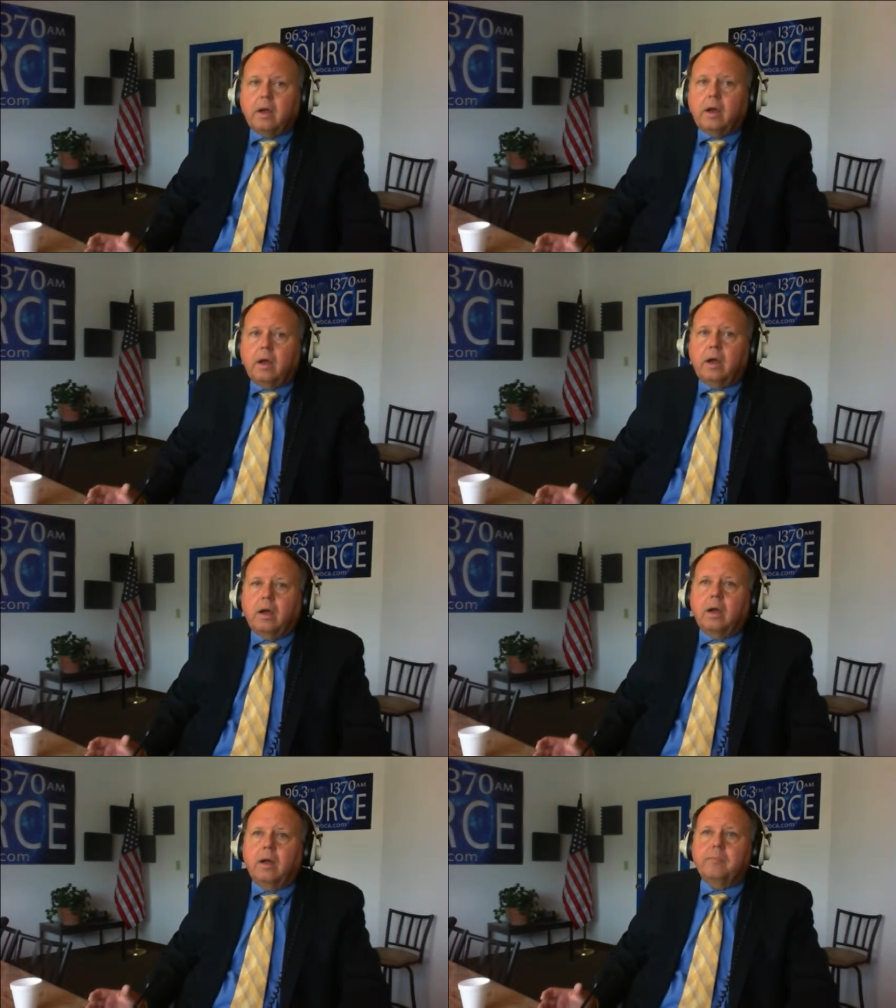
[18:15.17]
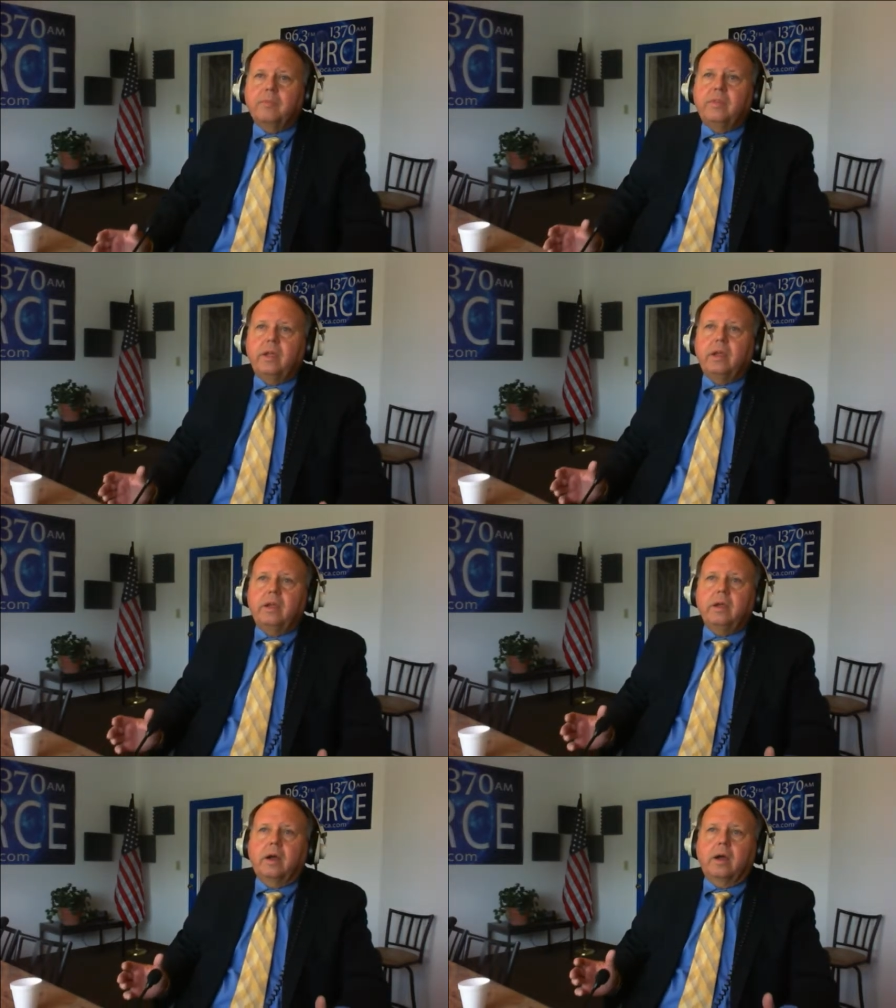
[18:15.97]
Uh,
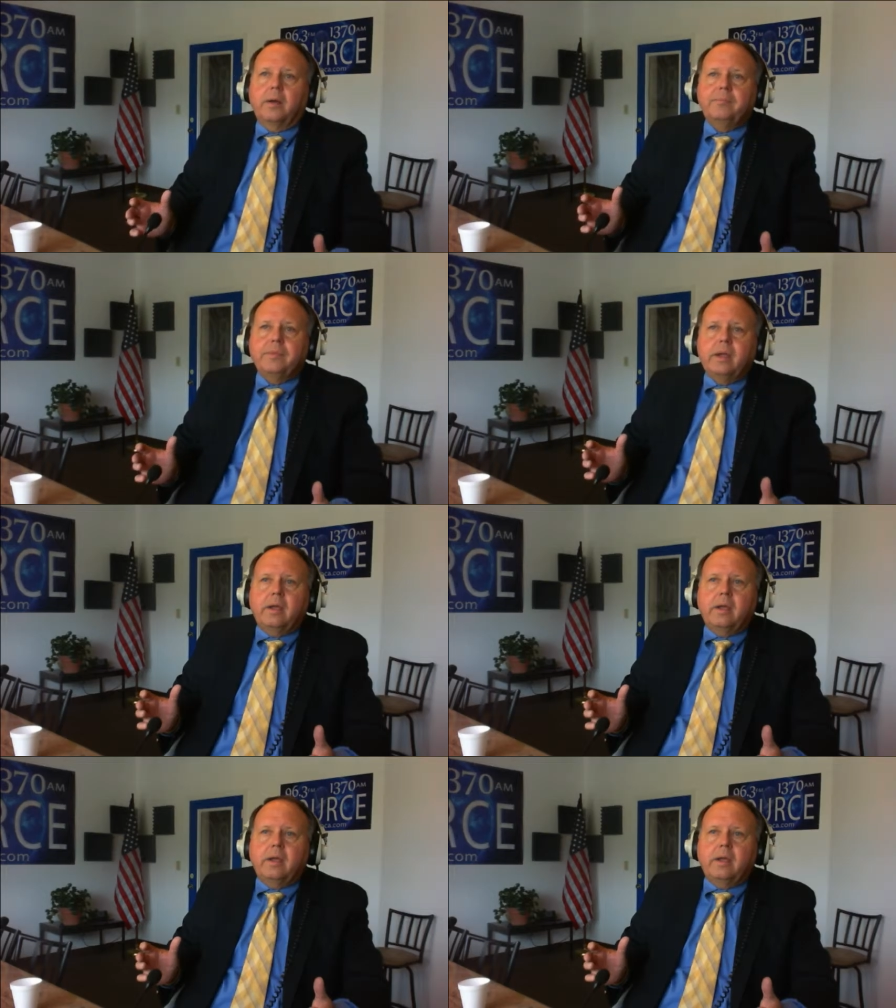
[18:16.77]
the uh,